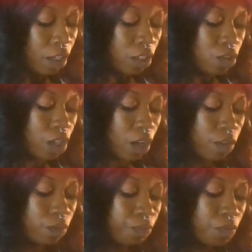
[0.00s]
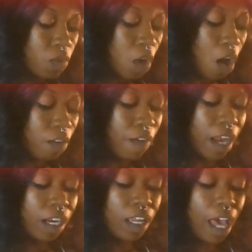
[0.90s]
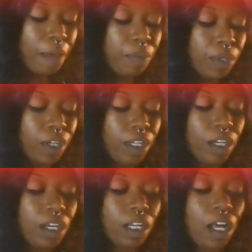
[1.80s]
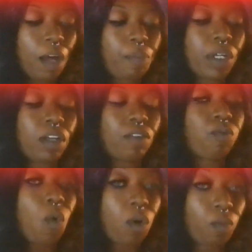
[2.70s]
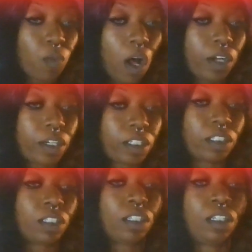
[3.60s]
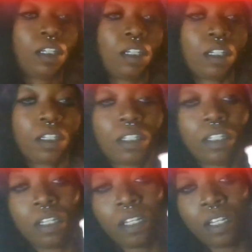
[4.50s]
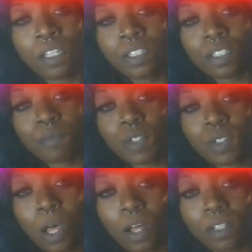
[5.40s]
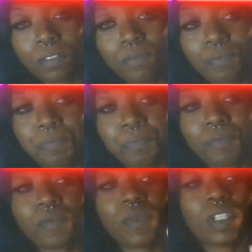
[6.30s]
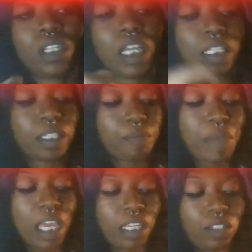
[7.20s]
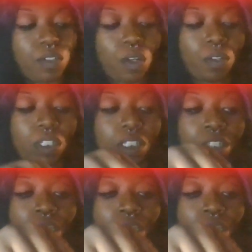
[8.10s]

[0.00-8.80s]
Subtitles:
So, already I put a cup of warm water, some salt, and some baking soda